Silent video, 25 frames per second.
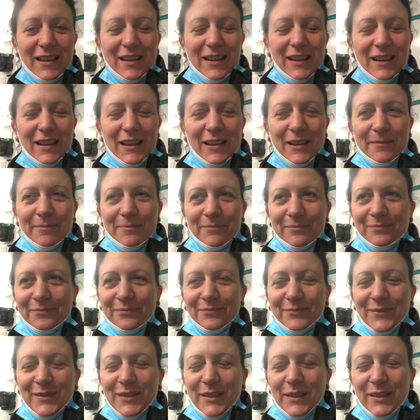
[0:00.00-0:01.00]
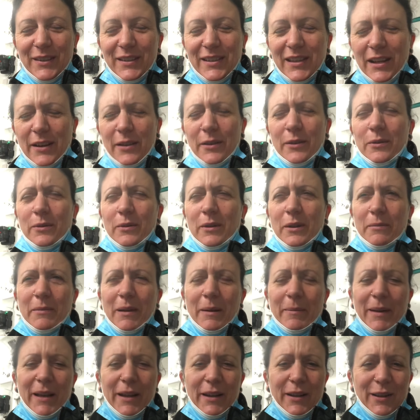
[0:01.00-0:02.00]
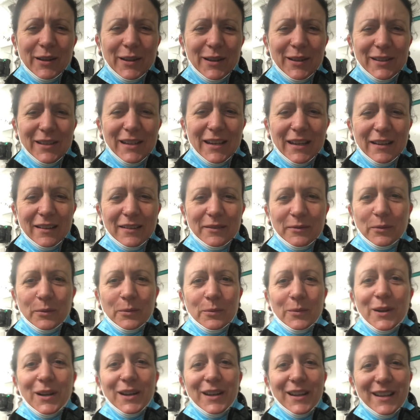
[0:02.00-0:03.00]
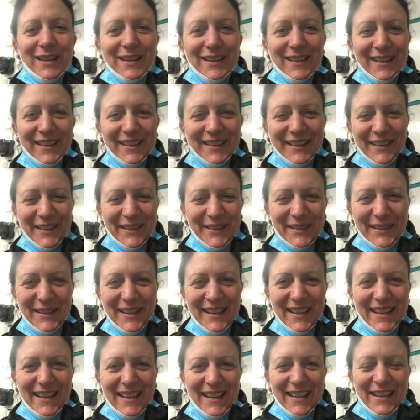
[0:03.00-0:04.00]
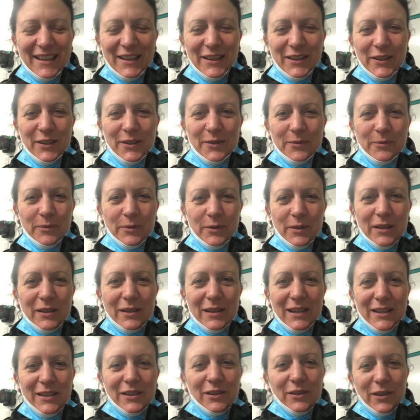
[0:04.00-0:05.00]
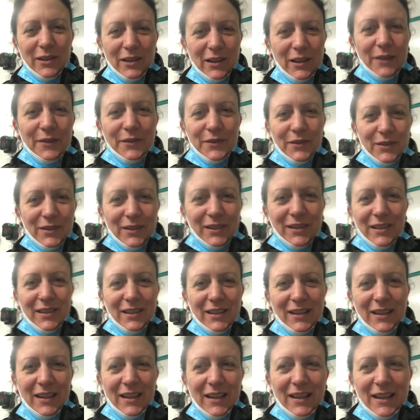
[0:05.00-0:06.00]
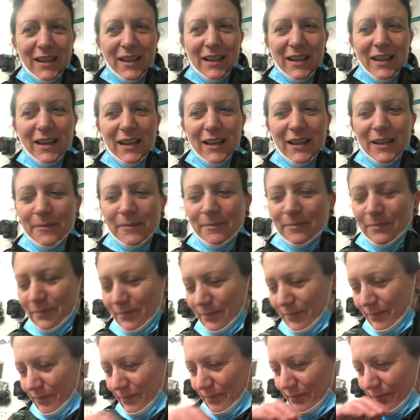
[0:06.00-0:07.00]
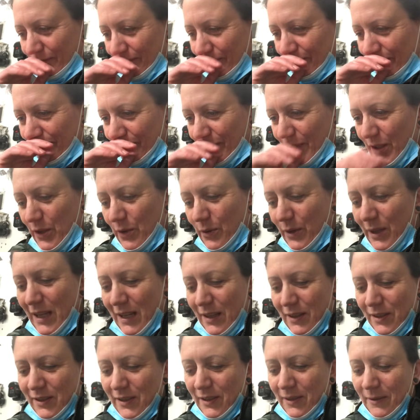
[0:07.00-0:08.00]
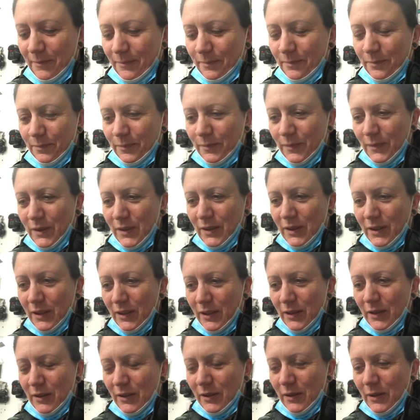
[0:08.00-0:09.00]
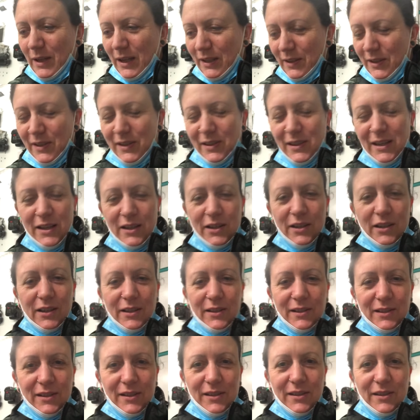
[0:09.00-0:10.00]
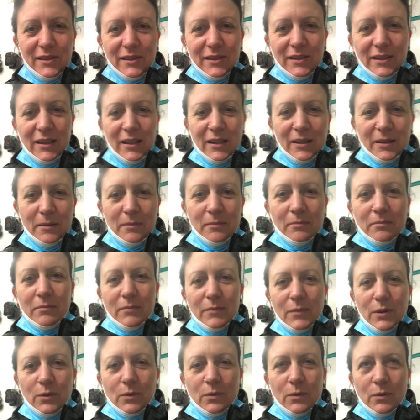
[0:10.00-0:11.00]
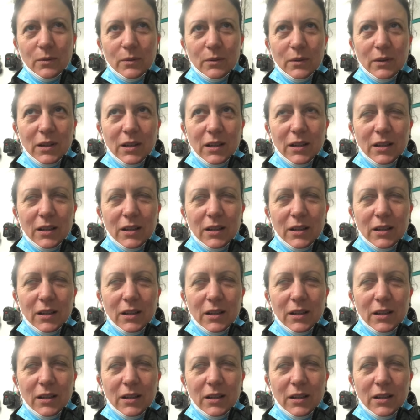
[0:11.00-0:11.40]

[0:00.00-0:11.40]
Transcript: saying, "Oh, my back hurting." Well, why? You know, you need to look after it. You get to see nurses, or